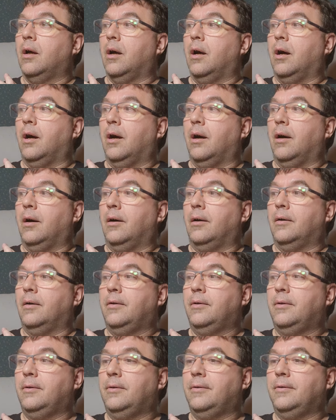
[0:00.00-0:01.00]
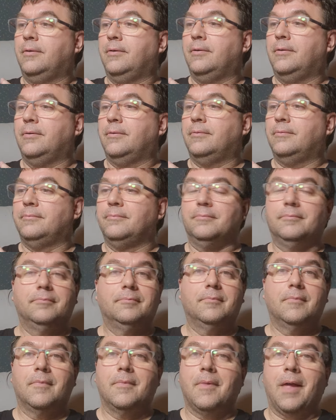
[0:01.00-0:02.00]
Uh,
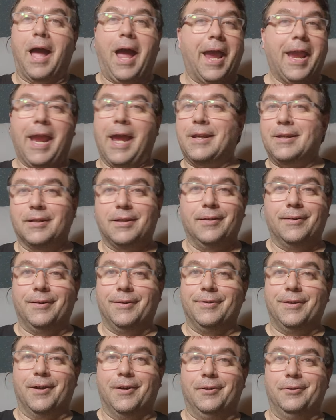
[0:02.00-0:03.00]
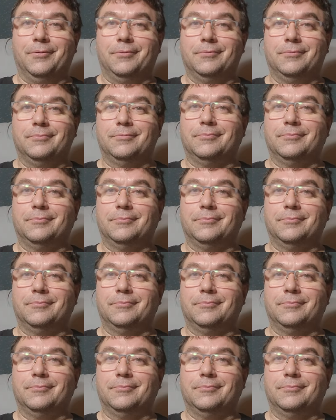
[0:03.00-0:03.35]
I had to get it done